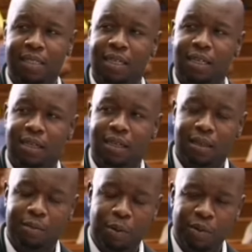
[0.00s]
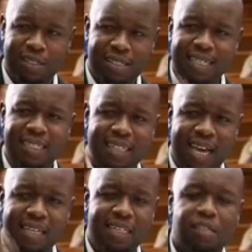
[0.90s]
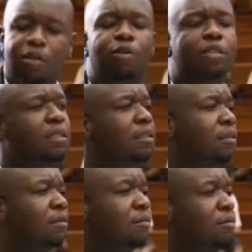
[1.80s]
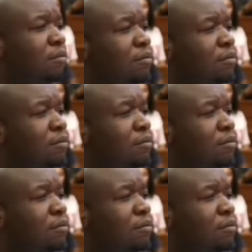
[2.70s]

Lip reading: but is a procedure in this court